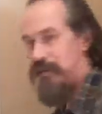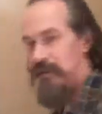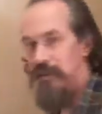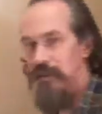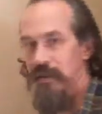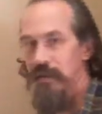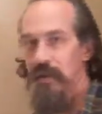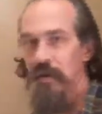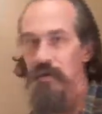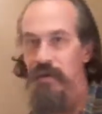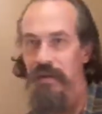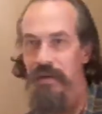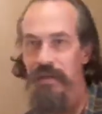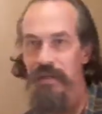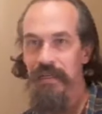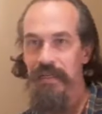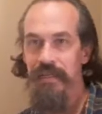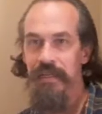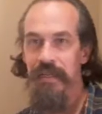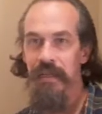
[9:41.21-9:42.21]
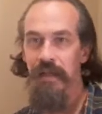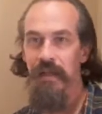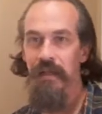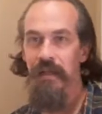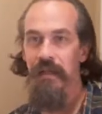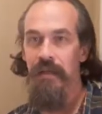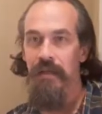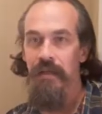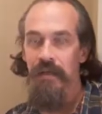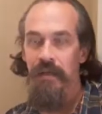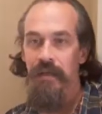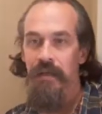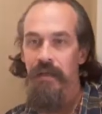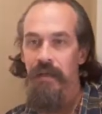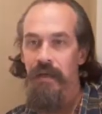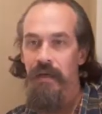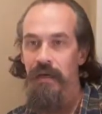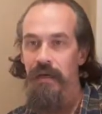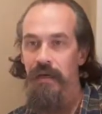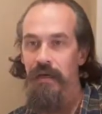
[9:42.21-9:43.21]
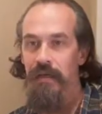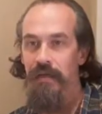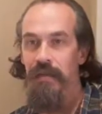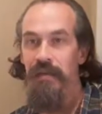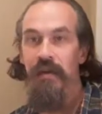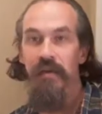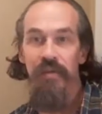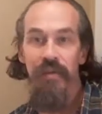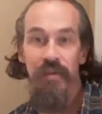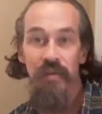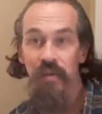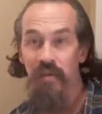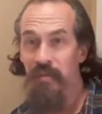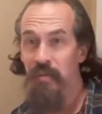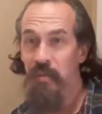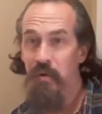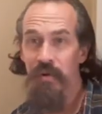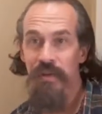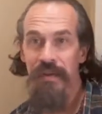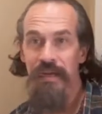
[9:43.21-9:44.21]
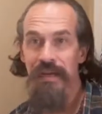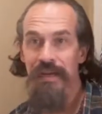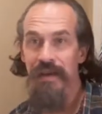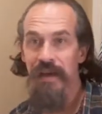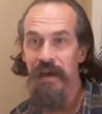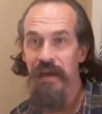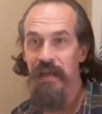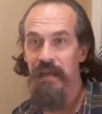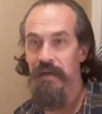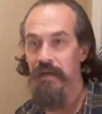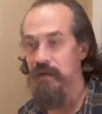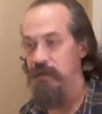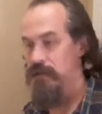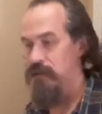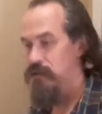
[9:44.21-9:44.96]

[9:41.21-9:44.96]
you know they're gonna sell. You know they're worth more than $1.